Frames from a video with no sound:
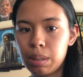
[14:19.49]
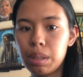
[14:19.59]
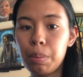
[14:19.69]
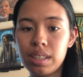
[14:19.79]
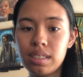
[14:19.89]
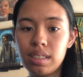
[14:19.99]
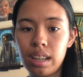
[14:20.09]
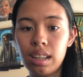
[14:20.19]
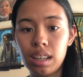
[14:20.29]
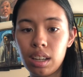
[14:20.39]
the present
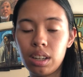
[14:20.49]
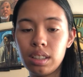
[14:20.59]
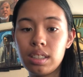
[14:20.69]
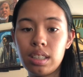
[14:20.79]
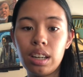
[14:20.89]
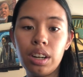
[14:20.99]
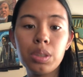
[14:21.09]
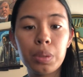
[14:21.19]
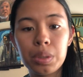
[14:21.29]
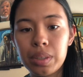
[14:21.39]
day, this year,
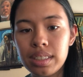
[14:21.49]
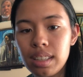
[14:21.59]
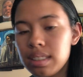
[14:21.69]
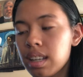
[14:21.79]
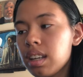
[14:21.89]
2026.